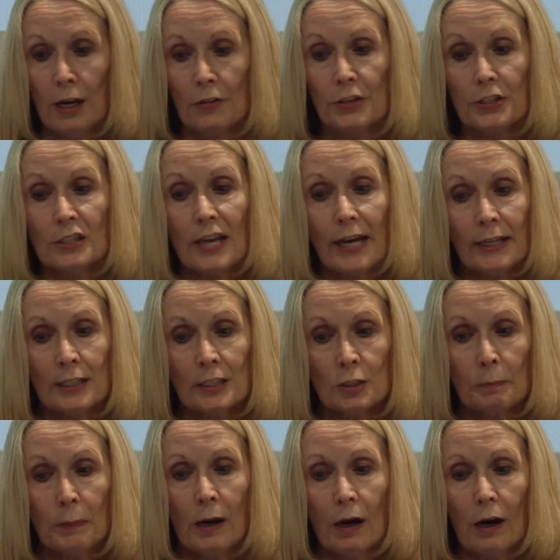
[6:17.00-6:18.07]
The
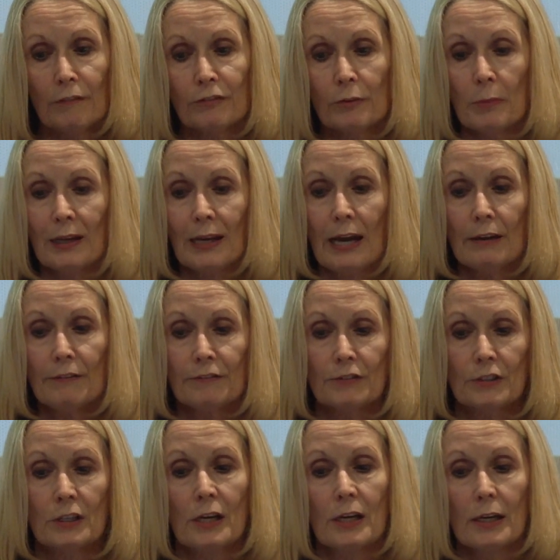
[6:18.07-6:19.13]
second bar from the
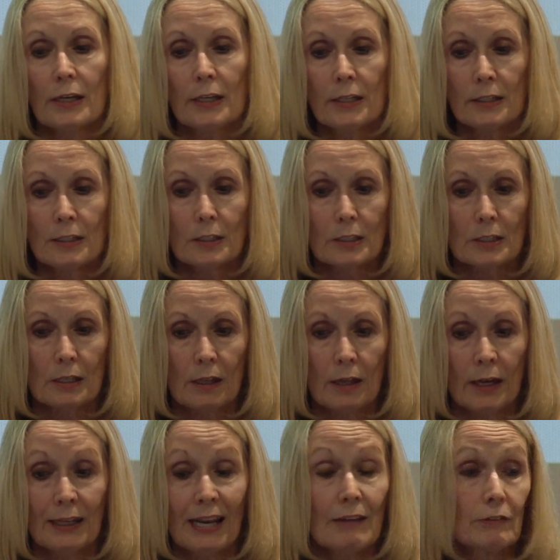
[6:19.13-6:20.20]
left is
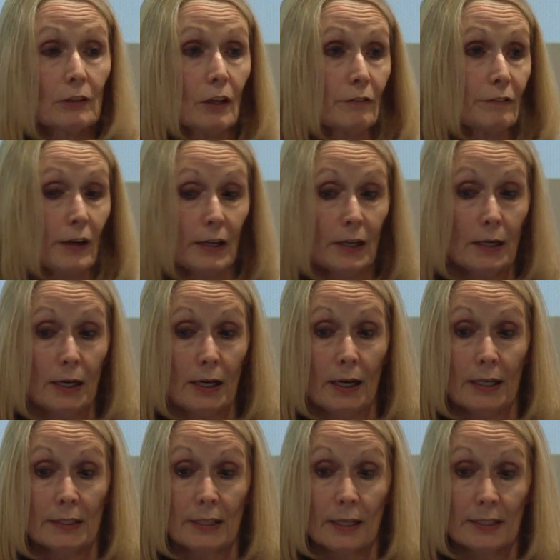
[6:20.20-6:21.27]
a level of
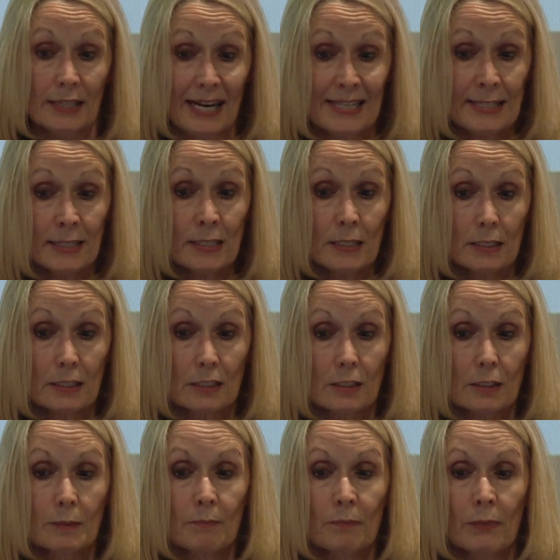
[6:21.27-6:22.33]

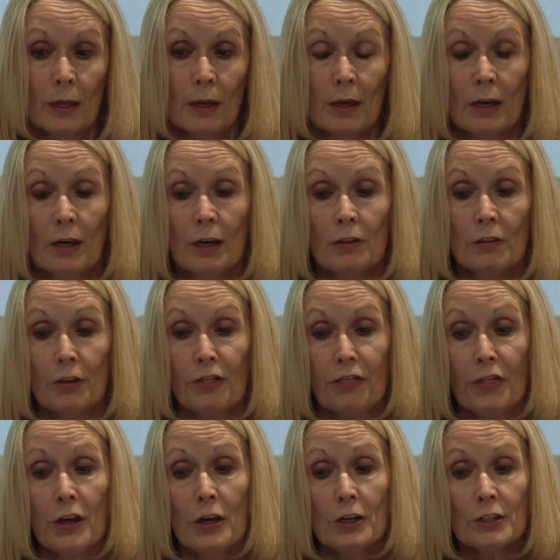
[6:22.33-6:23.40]
attendance. The
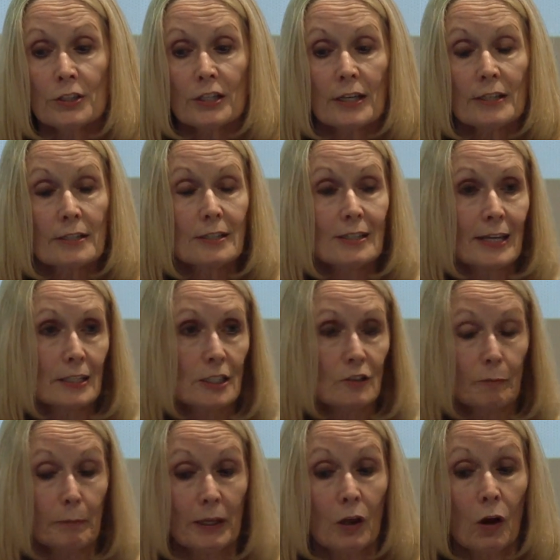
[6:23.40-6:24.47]
third is a sense
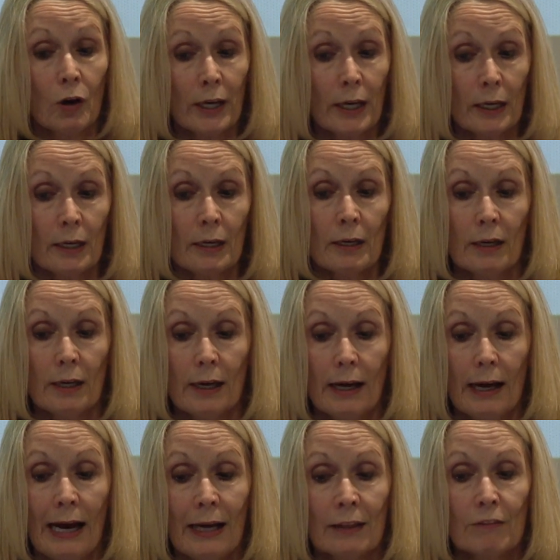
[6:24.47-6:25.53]
of belonging.
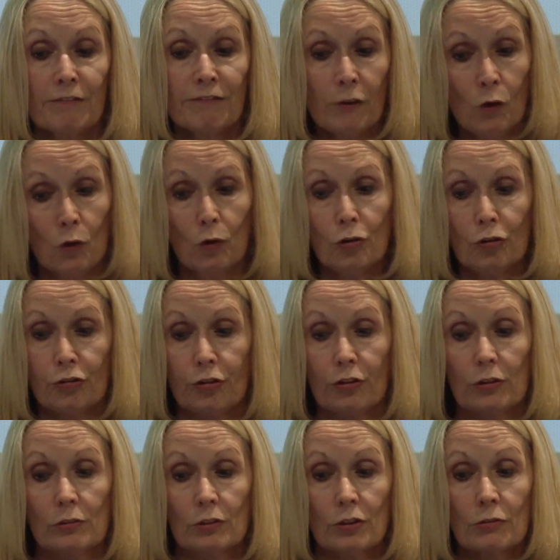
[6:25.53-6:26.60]
And the fourth,
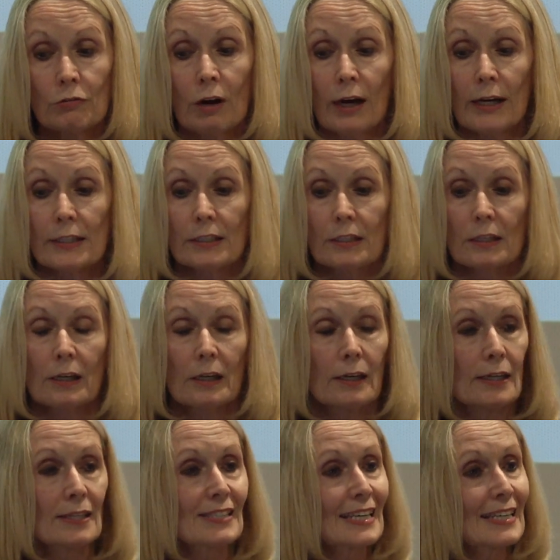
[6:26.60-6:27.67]
to the right,
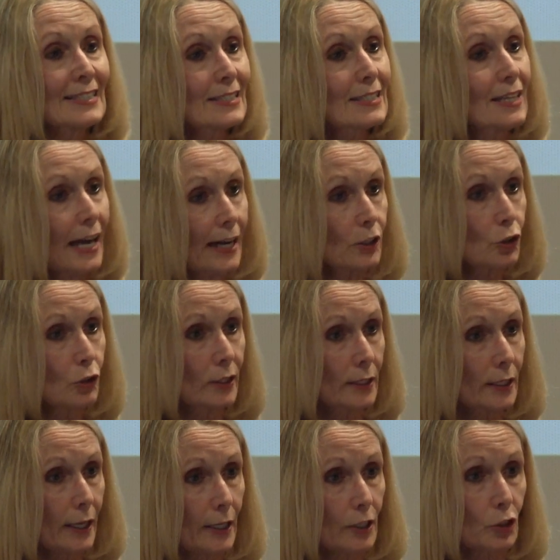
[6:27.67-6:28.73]
is intellectual
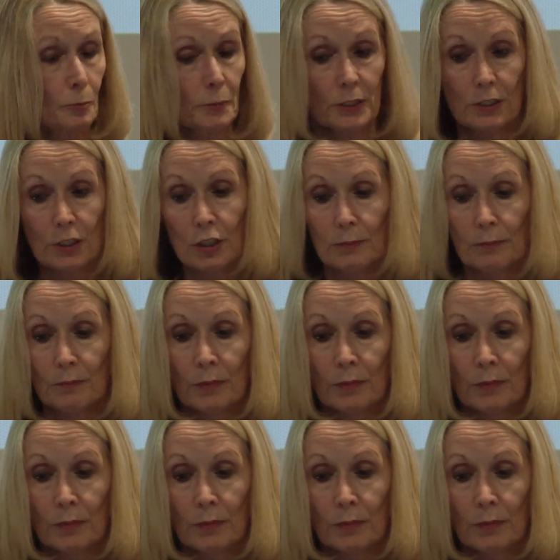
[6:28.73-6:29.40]
engagement.